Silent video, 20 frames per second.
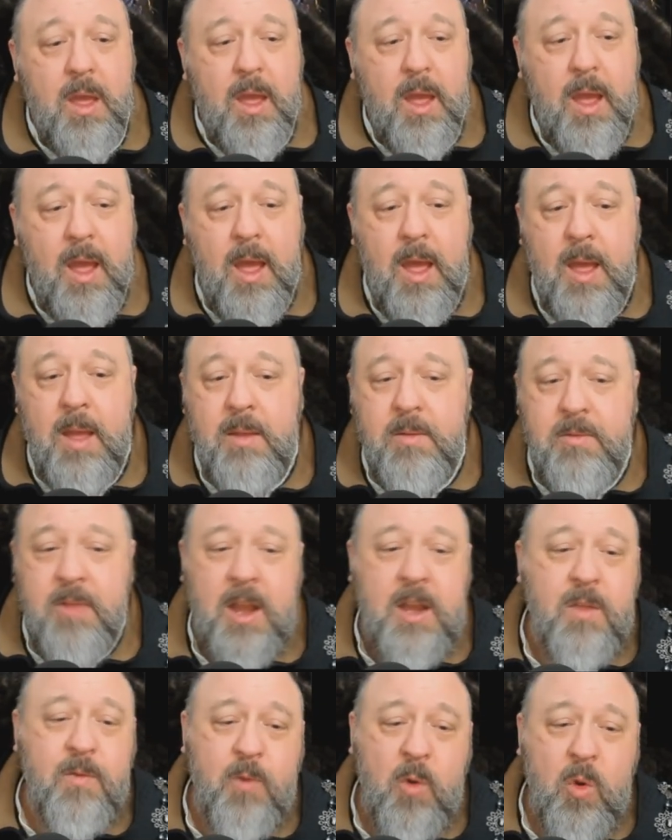
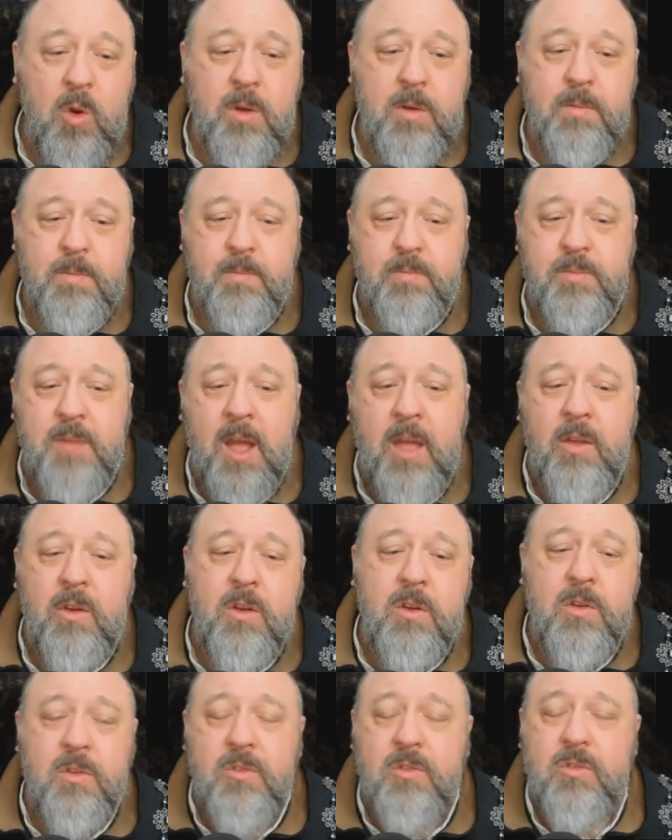$94 or
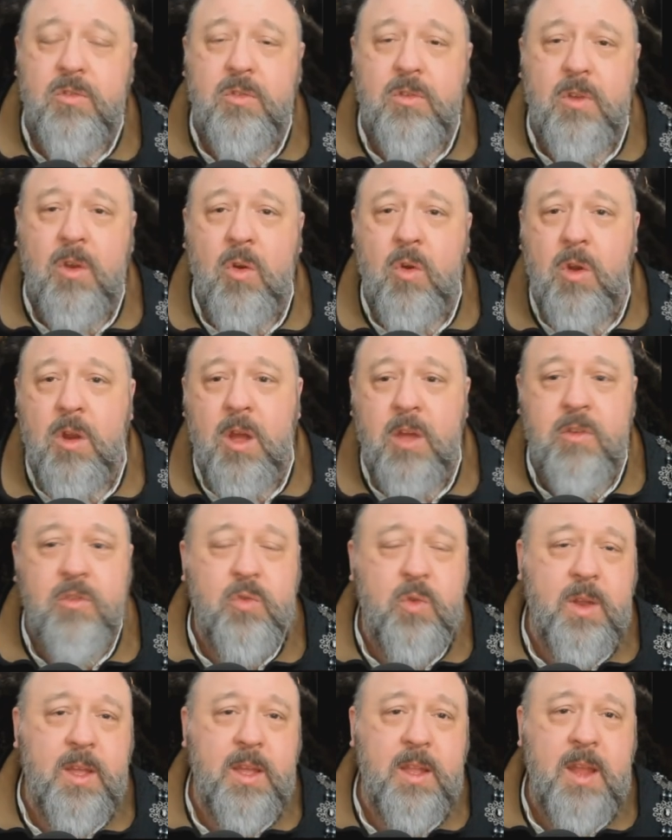
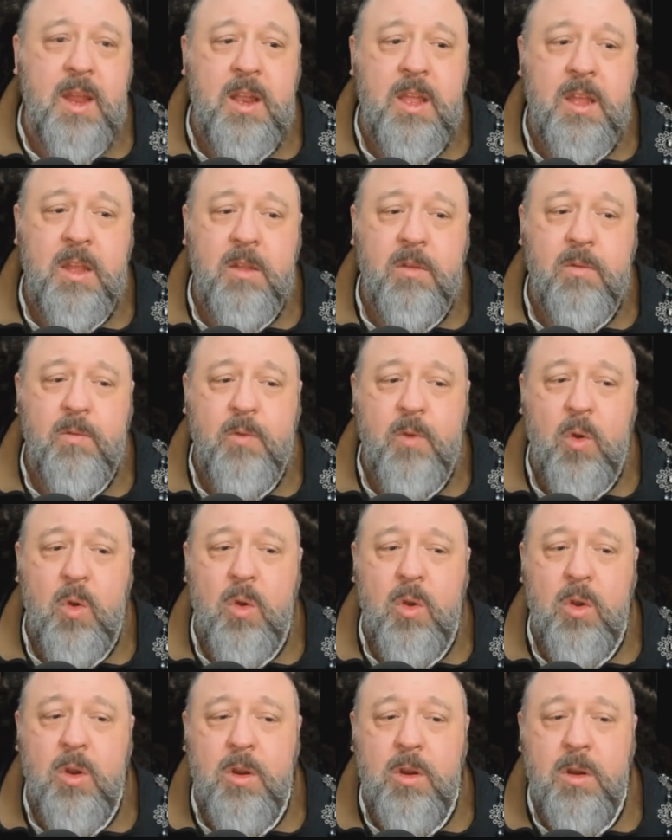$120 Canadian
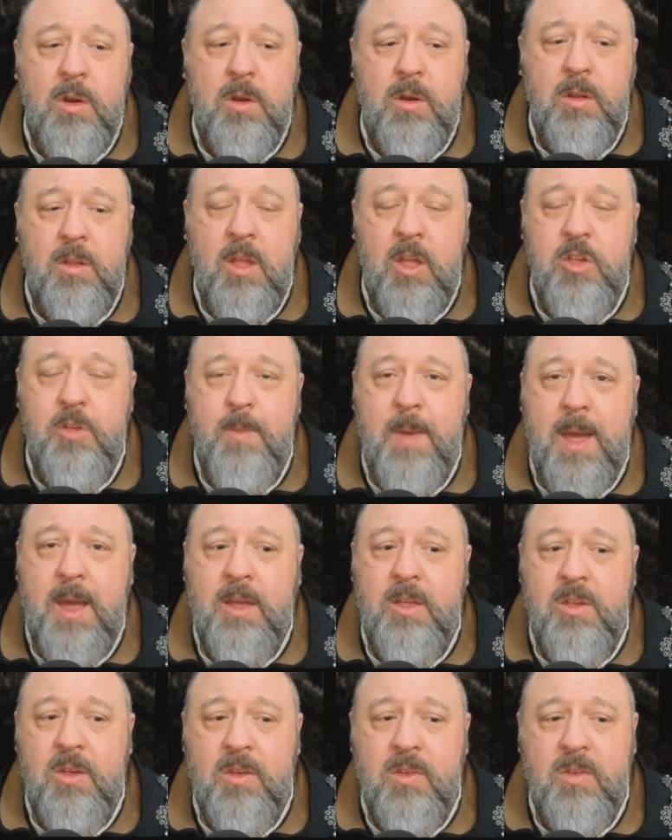for lunch
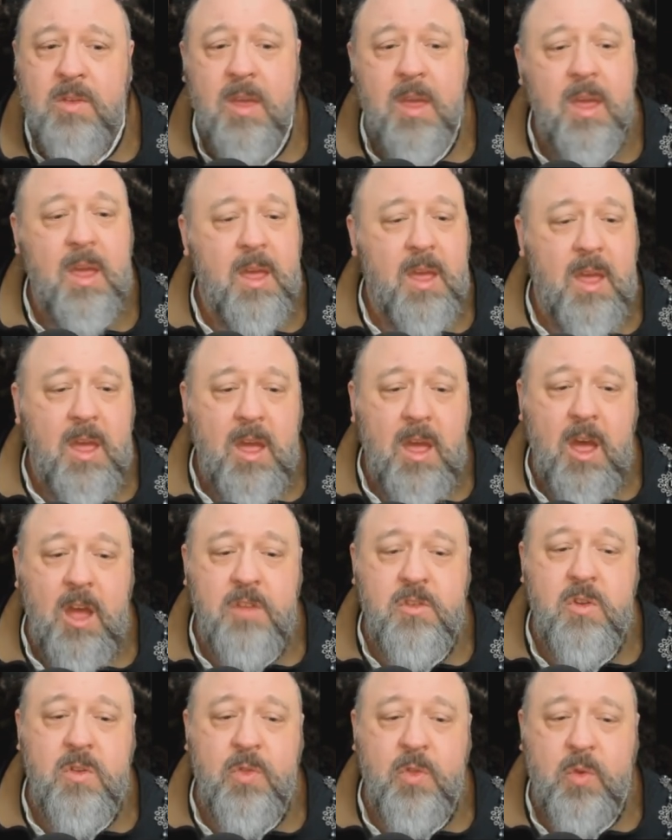packages,
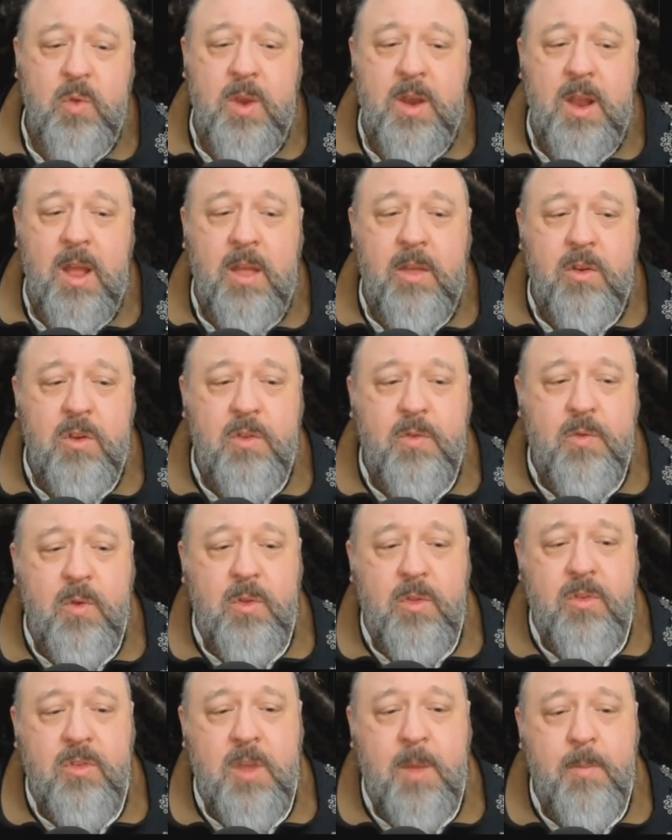$103 for
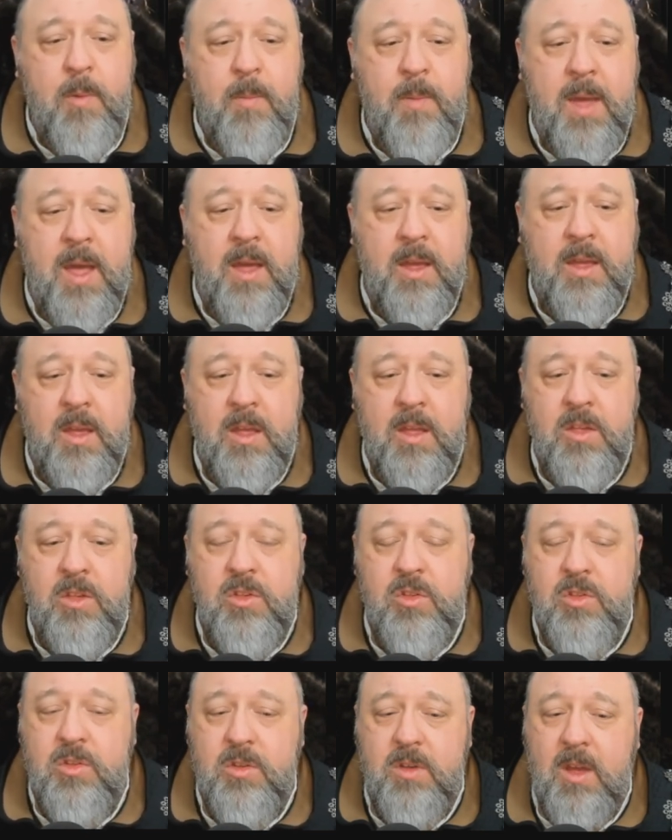the supper
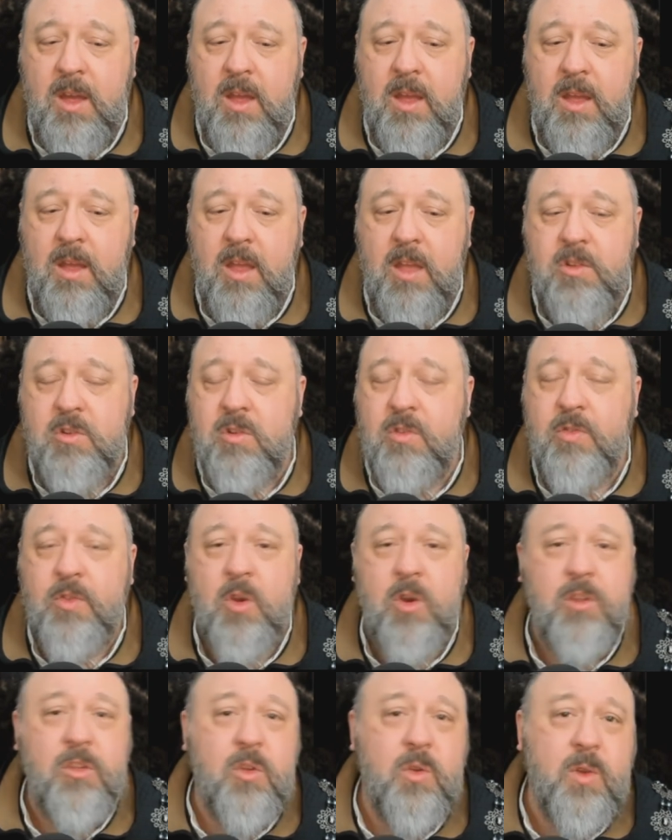package,
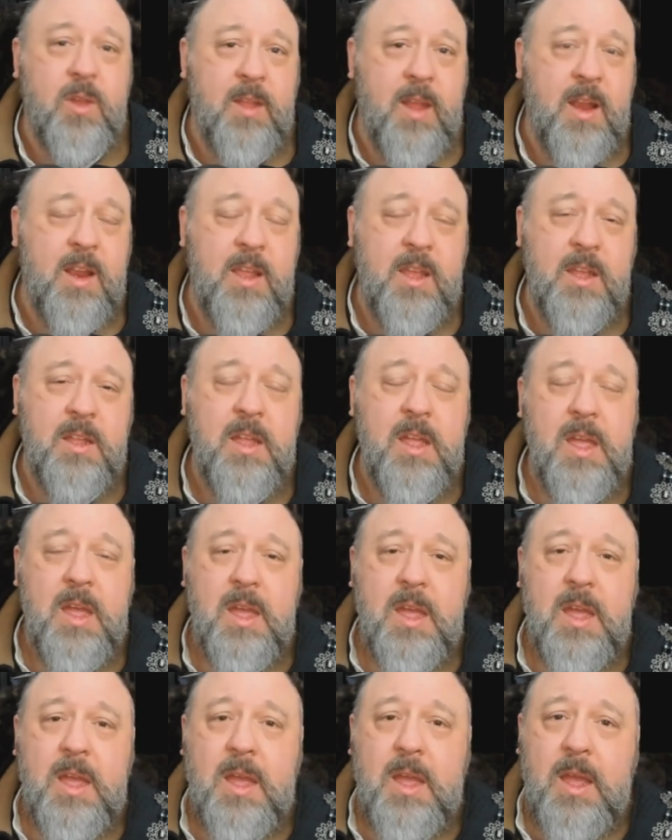$132 Canadian.
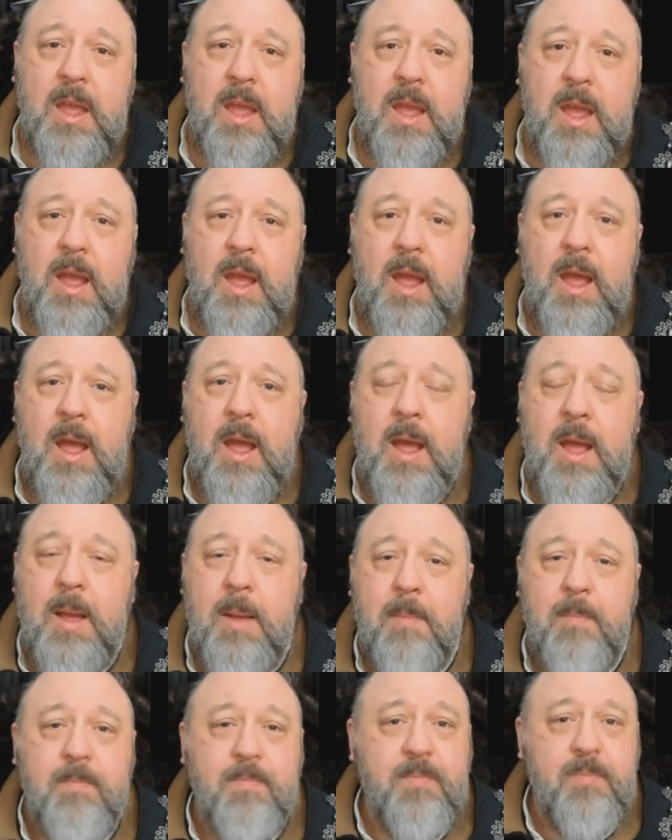
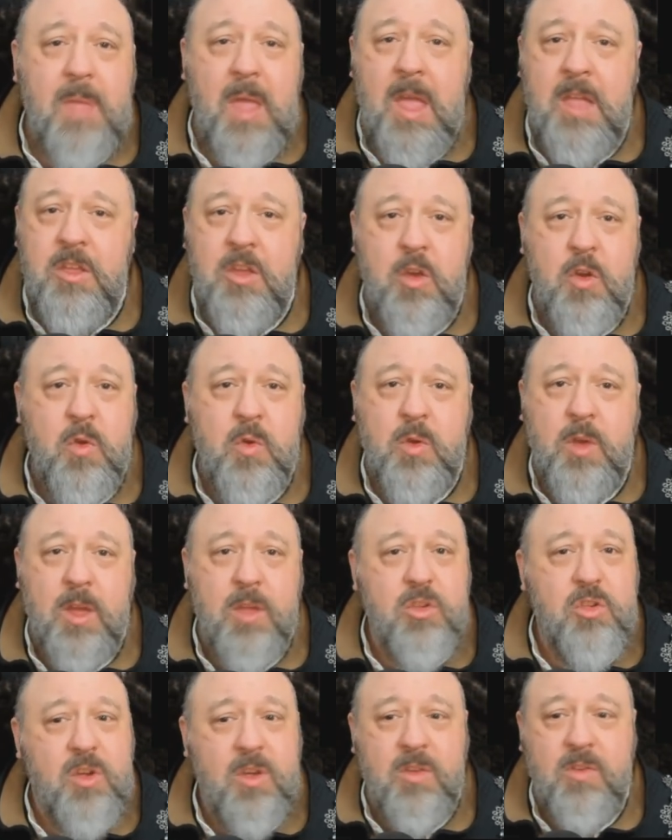And you
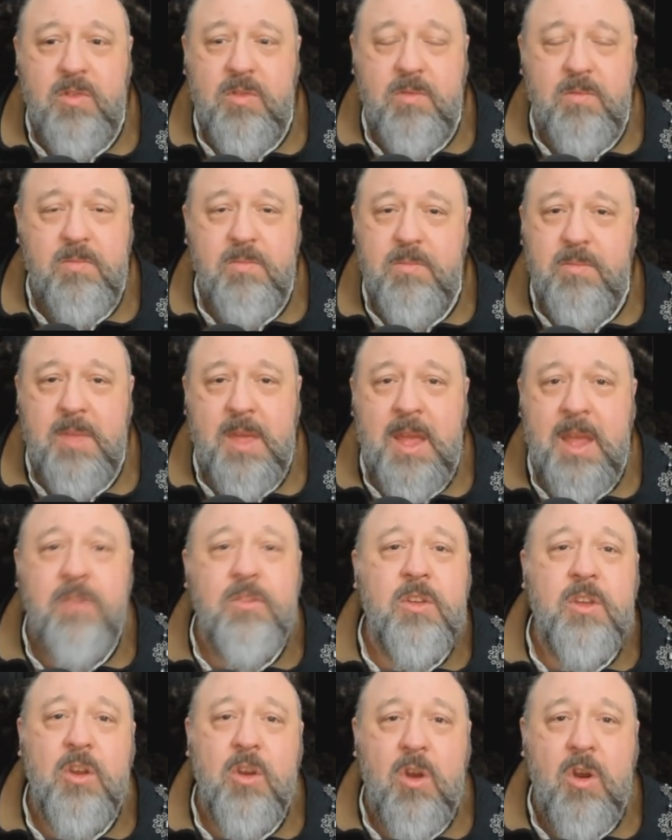can just eat
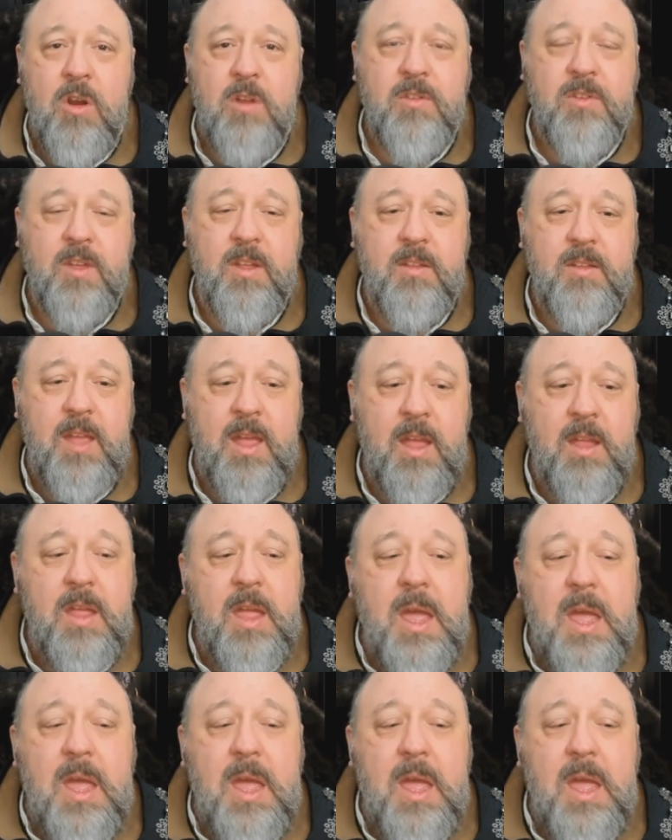to your heart's content.